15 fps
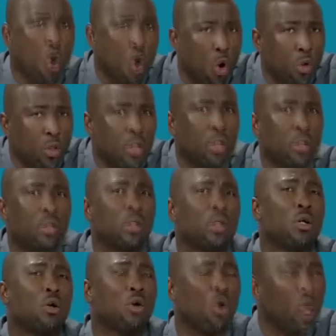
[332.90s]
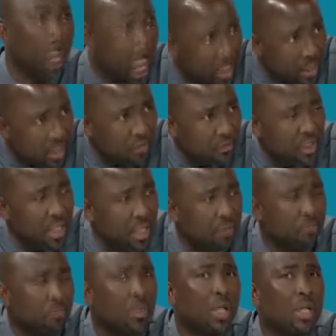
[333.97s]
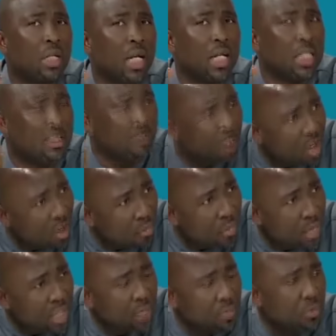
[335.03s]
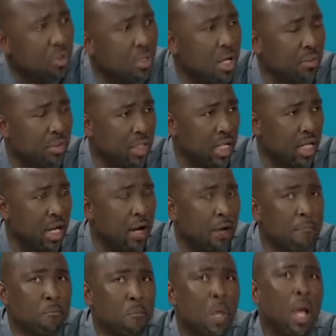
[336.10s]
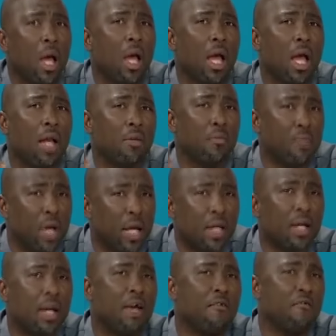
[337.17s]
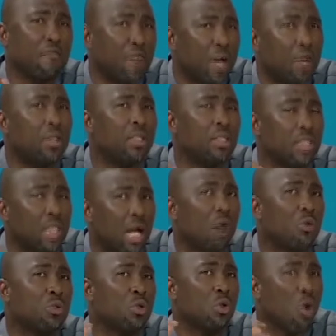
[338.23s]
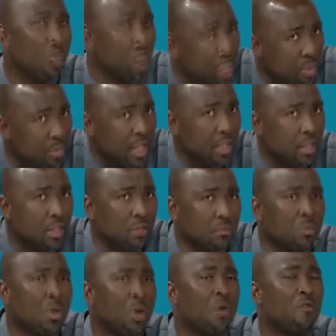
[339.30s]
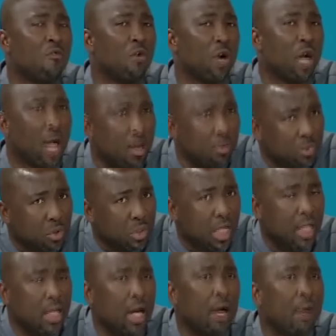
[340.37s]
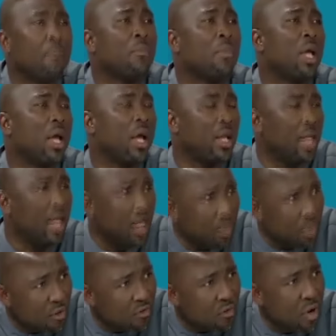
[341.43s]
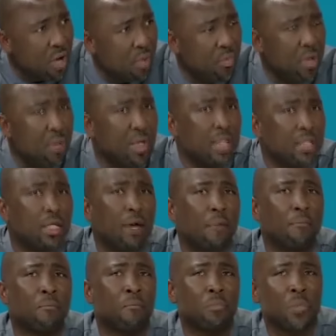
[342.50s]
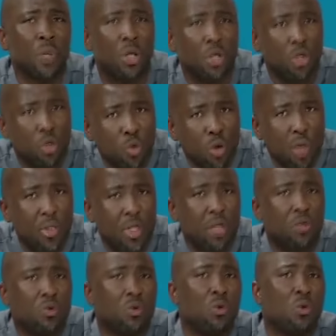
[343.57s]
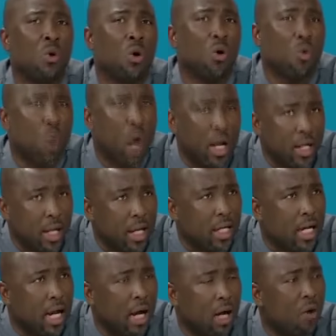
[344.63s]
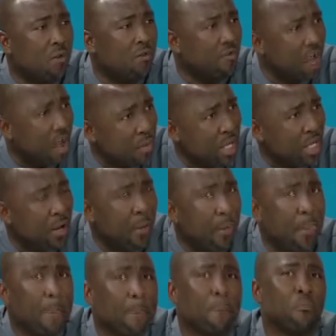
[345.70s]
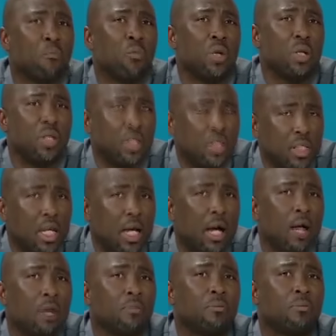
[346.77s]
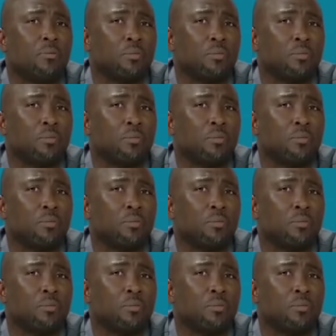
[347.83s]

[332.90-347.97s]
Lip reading: own collectively then development programs there and make a very stout commitment for come together and able for implement them. You will be to do 1 acre of farming. This year,